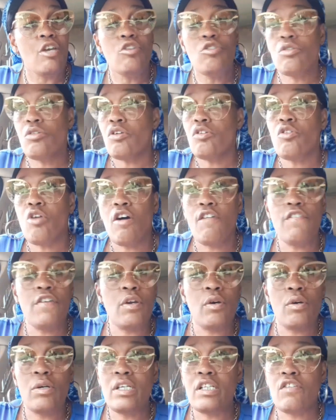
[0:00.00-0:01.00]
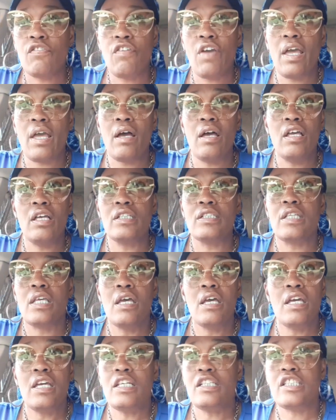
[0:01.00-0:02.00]
You don't know if he's on
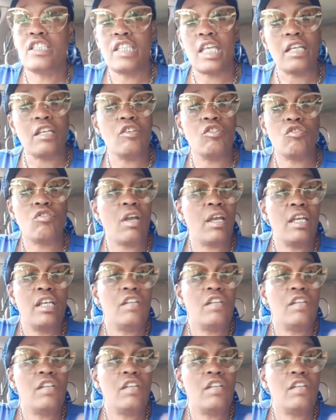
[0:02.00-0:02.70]
his second strike,